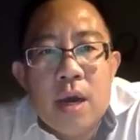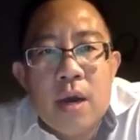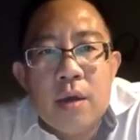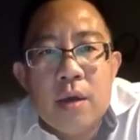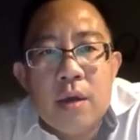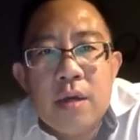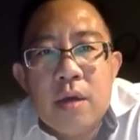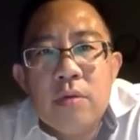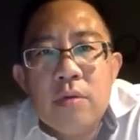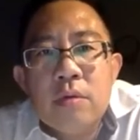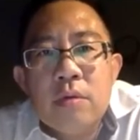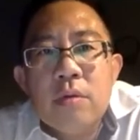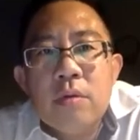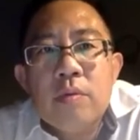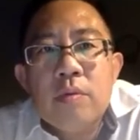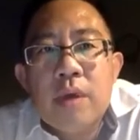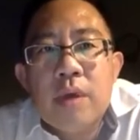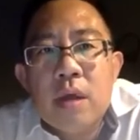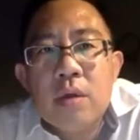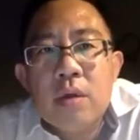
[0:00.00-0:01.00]
Now we
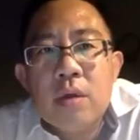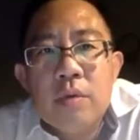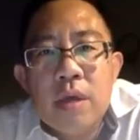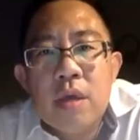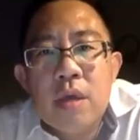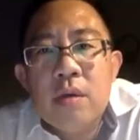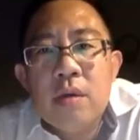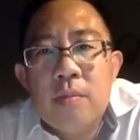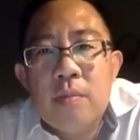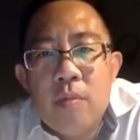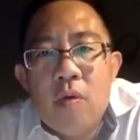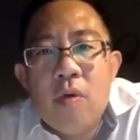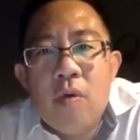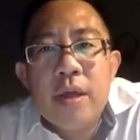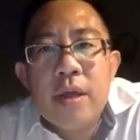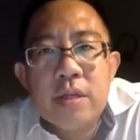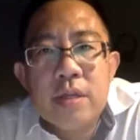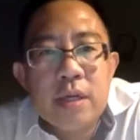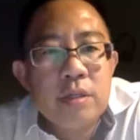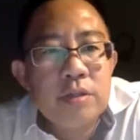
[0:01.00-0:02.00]
are looking more at
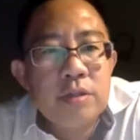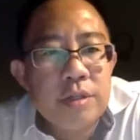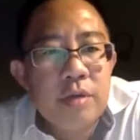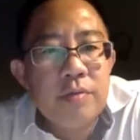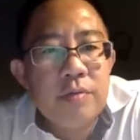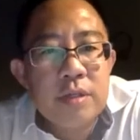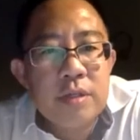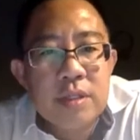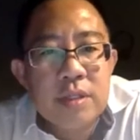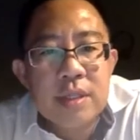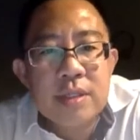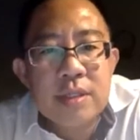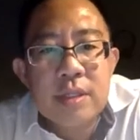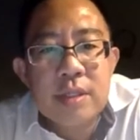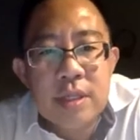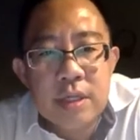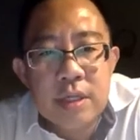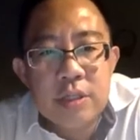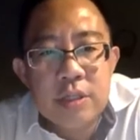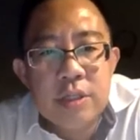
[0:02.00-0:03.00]
titrated
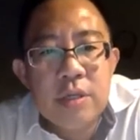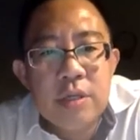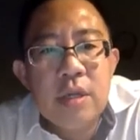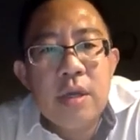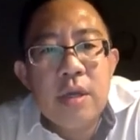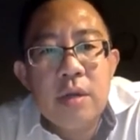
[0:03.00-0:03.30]
resuscitation,